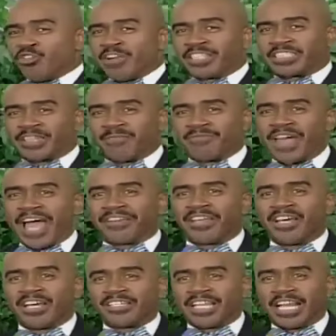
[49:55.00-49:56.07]
It's written that,
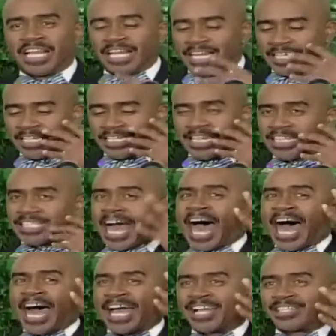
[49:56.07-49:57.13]
that his
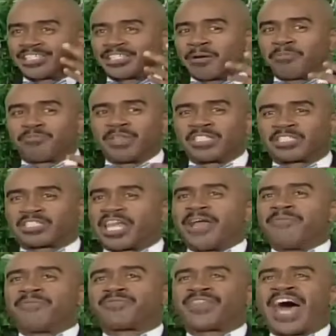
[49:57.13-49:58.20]
eyes is
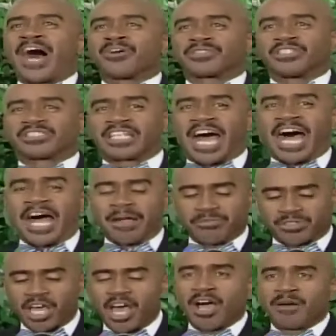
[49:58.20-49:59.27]
10,000
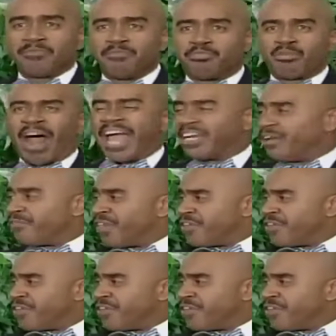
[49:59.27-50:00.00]
times brighter